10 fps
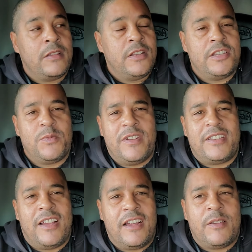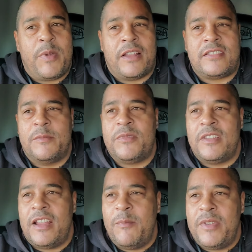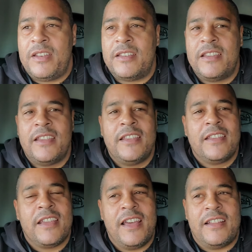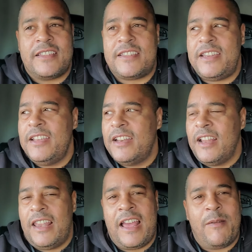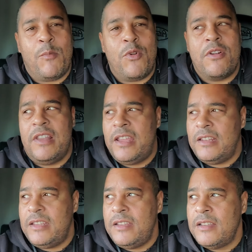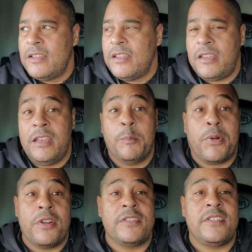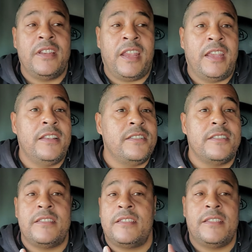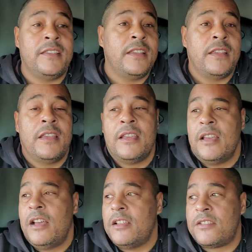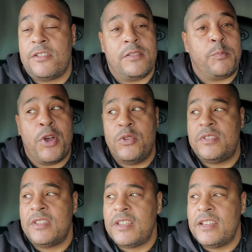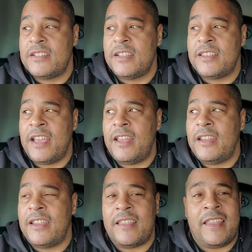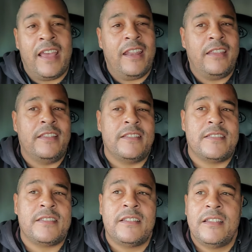just want to talk about something I've been kind of seeing a lot more lately, in person and just certain posts and things like that, and that is